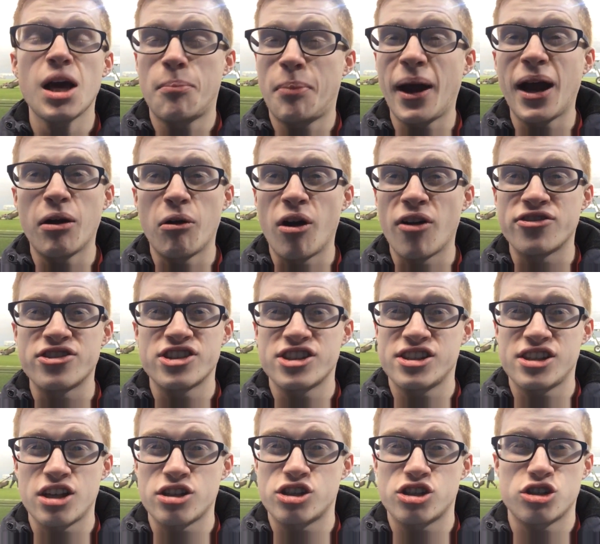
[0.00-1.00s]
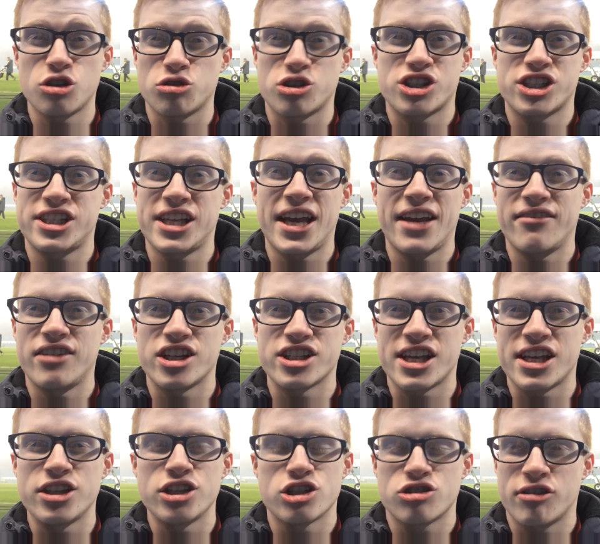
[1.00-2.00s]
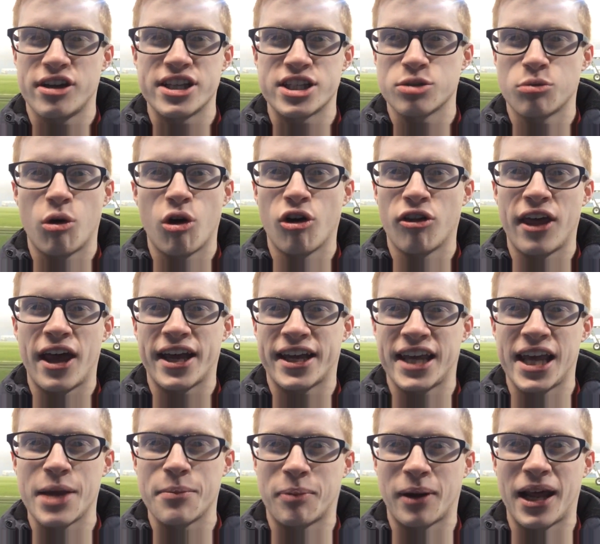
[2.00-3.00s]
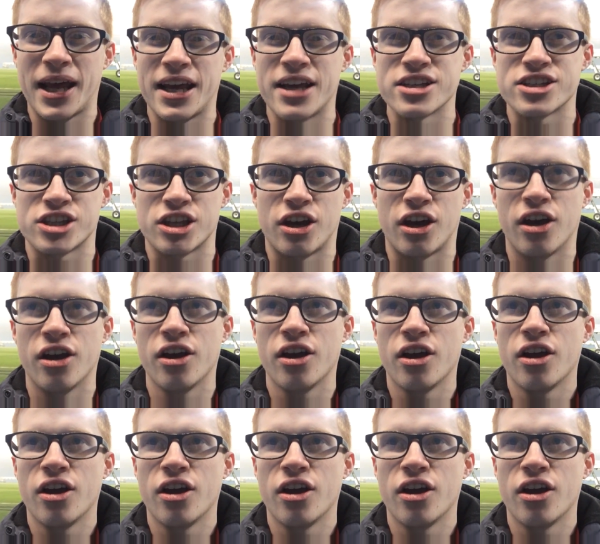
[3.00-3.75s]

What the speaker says: bout of such serious injury to all their key players that